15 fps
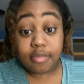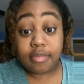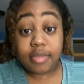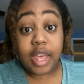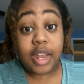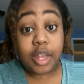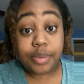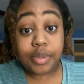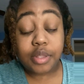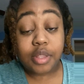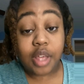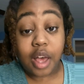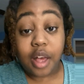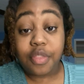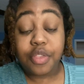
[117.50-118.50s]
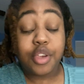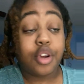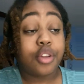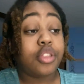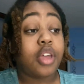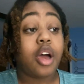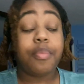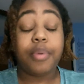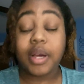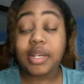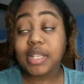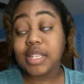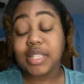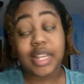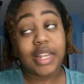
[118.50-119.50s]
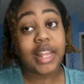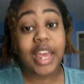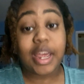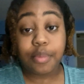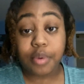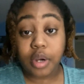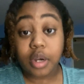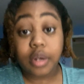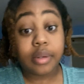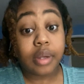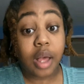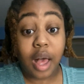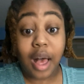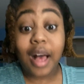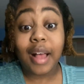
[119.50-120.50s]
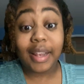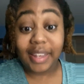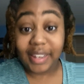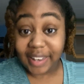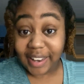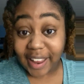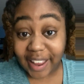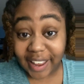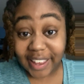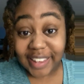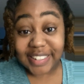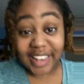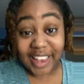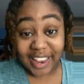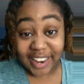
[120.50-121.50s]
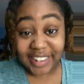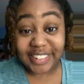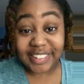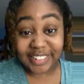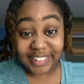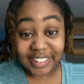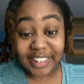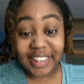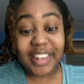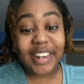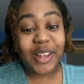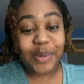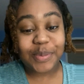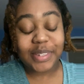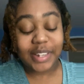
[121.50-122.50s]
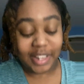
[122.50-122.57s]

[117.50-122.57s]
That helps your thought process in labor a lot, actually. It helps it